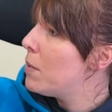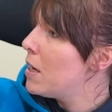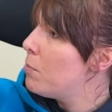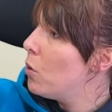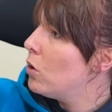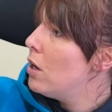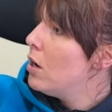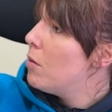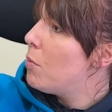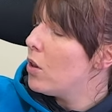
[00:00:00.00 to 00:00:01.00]
people.
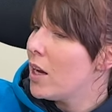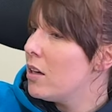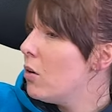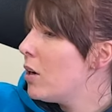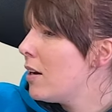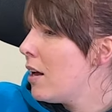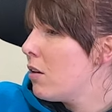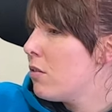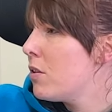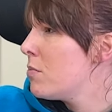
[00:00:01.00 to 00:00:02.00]
Okay. But like you know what an
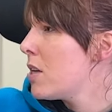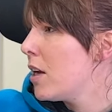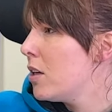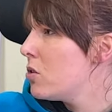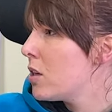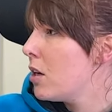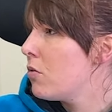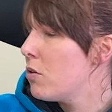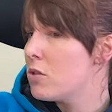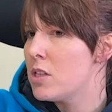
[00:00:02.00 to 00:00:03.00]
algorithm's like, it just kind of
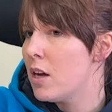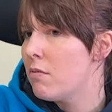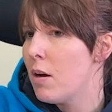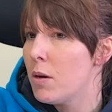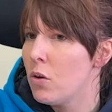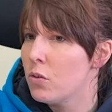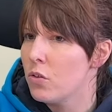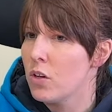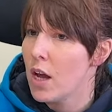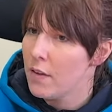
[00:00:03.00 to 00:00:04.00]
throws you down a rabbit hole,
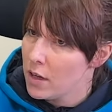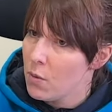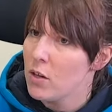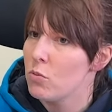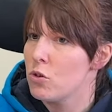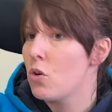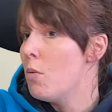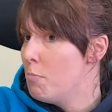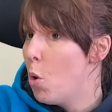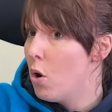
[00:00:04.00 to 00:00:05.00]
doesn't it? And then you end up just
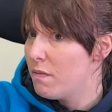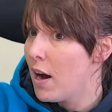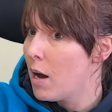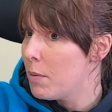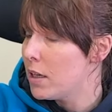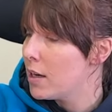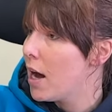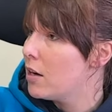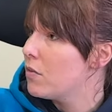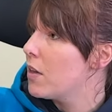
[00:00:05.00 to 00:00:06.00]
going more farming
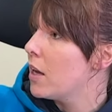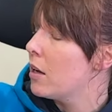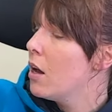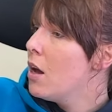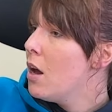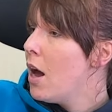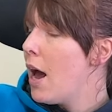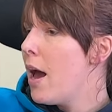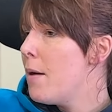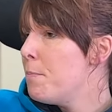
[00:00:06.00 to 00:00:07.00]
kind of thing.
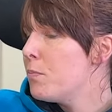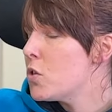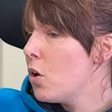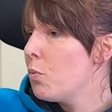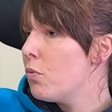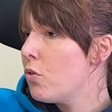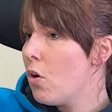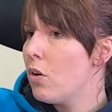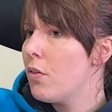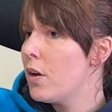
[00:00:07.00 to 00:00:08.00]
Um, so
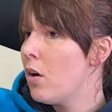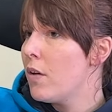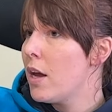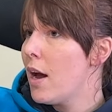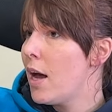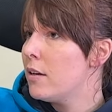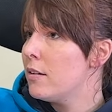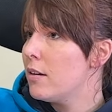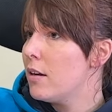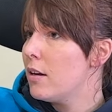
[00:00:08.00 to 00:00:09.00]
thought nothing of it,
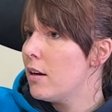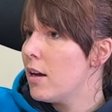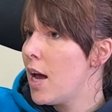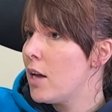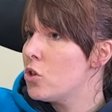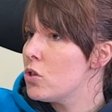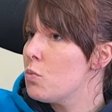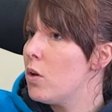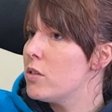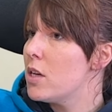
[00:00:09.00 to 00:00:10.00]
and I
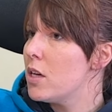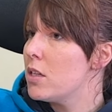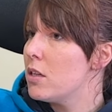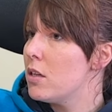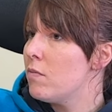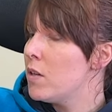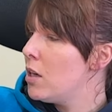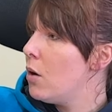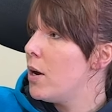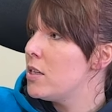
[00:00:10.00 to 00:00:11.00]
just wanted
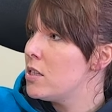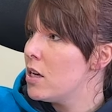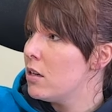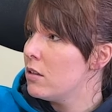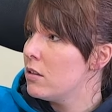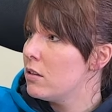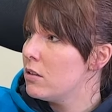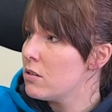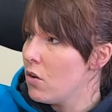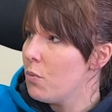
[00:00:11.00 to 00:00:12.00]
video editing
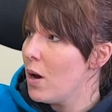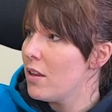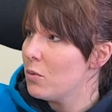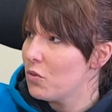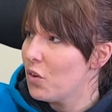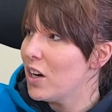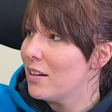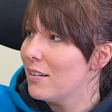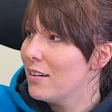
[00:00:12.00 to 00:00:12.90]
software that was free,